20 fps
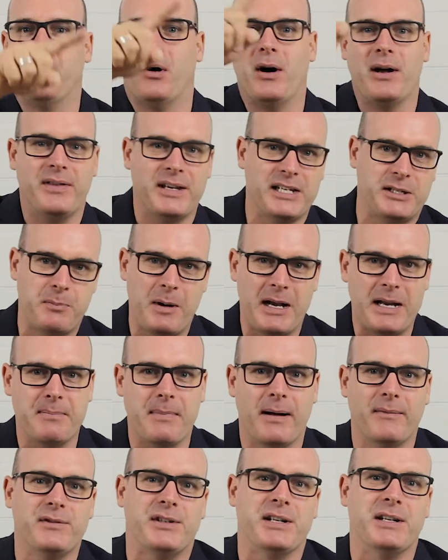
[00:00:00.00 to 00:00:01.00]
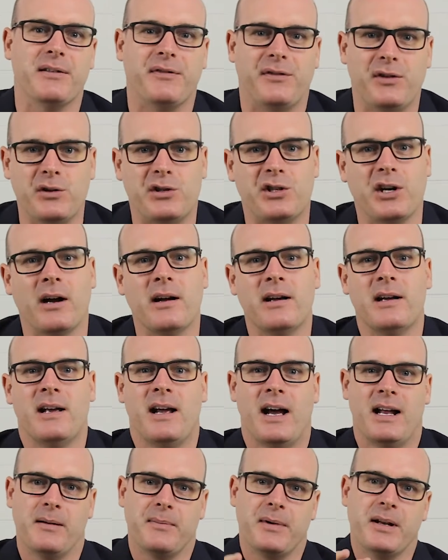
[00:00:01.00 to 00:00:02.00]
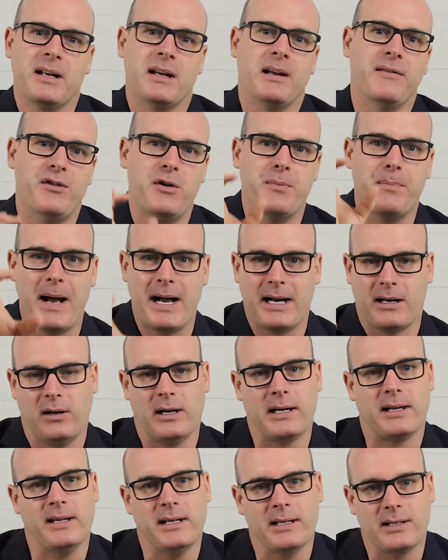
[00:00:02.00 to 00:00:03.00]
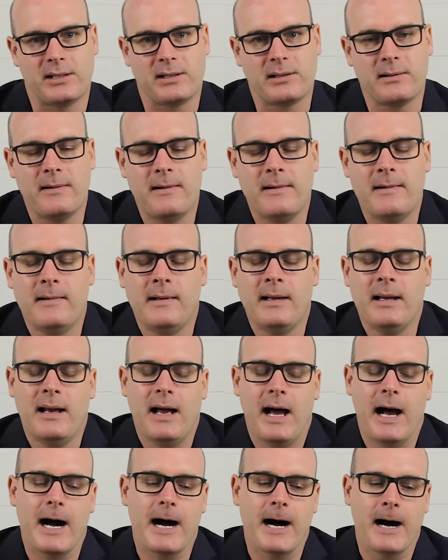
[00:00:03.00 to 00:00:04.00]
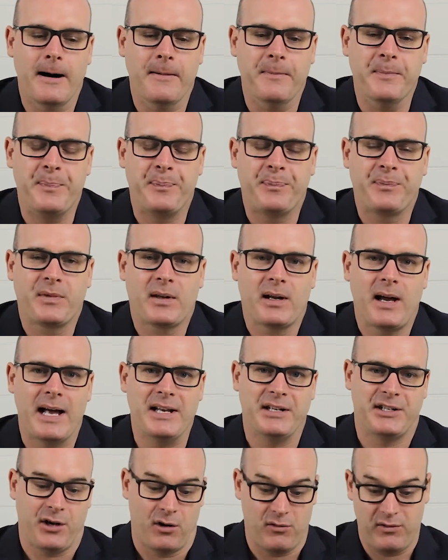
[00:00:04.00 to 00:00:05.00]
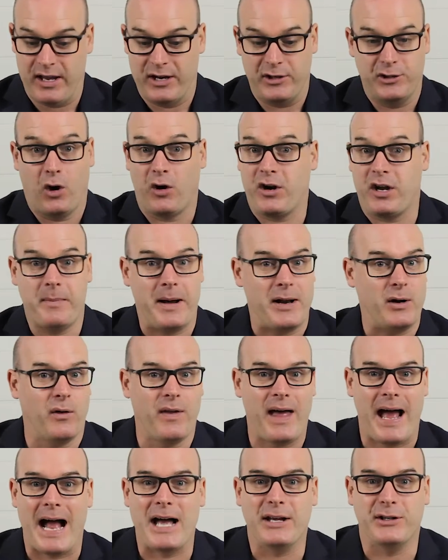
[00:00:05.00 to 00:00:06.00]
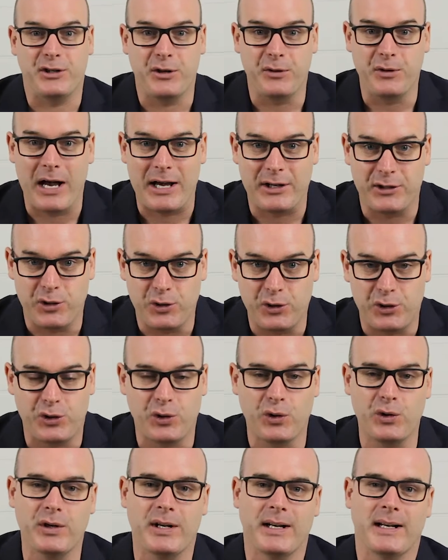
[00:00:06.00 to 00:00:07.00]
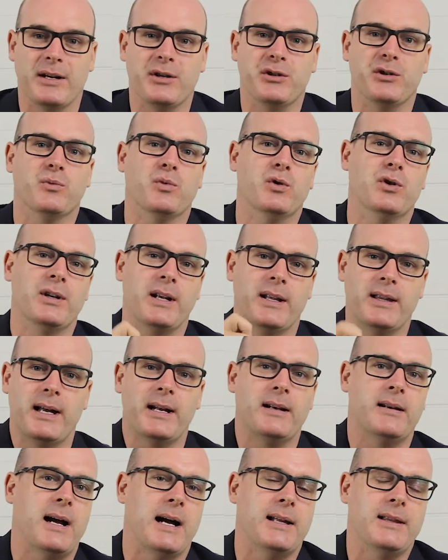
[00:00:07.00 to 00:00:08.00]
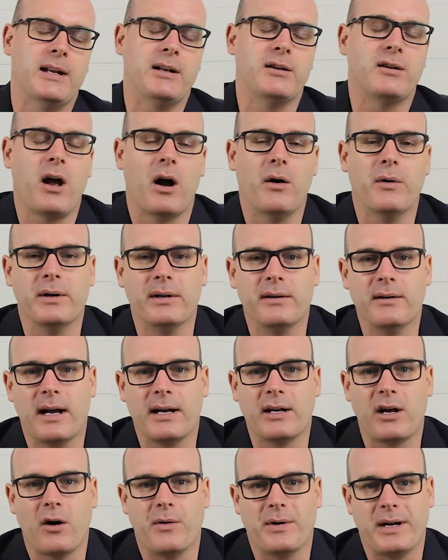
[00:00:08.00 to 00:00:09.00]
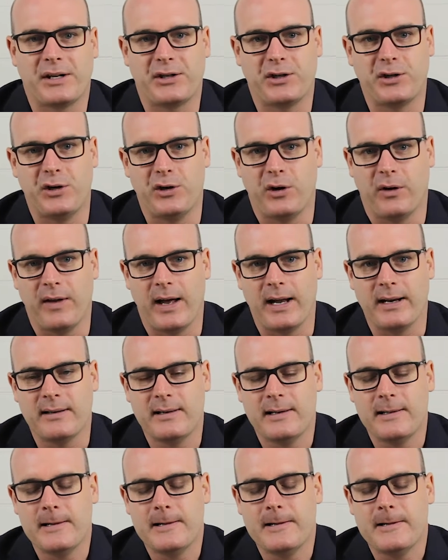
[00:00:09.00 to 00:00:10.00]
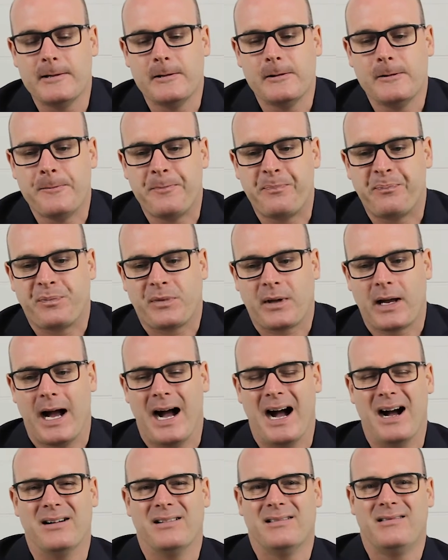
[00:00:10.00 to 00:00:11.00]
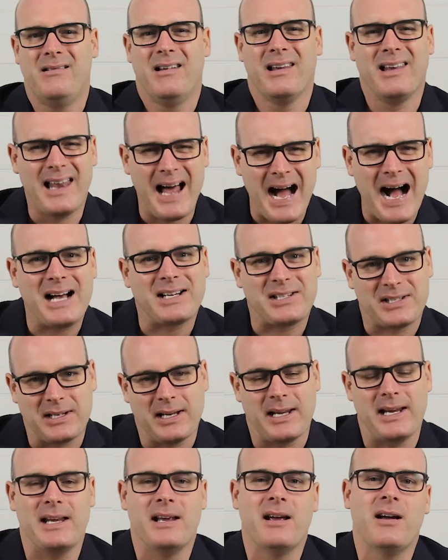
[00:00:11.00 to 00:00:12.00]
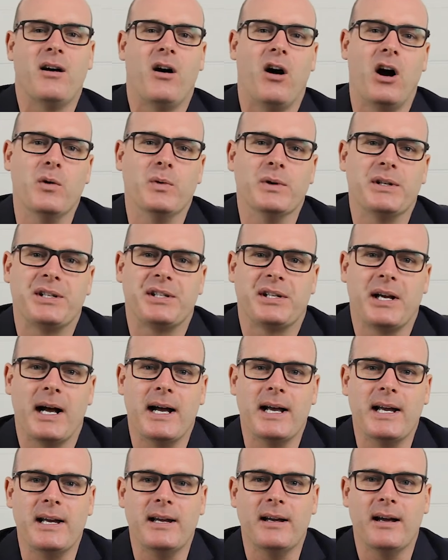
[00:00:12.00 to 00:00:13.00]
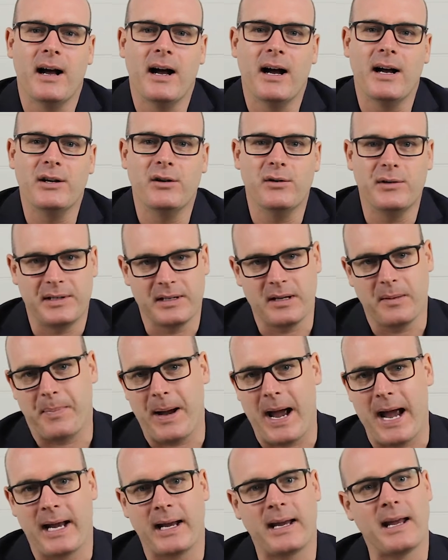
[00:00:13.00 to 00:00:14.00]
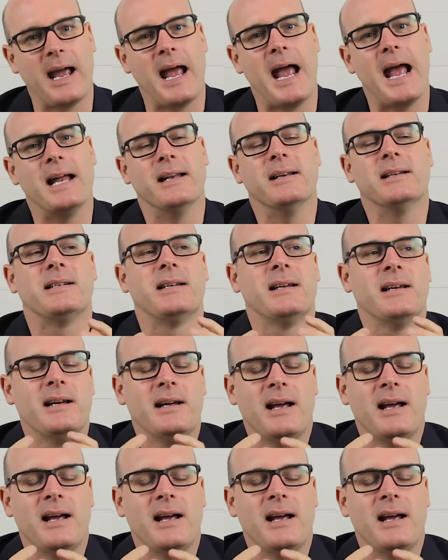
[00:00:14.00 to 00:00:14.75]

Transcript: by this many months in the future, and I'm going to give you back like this. And so then document all that as you should and as you would, and then go and execute on that. Lastly, I would say using the bank, and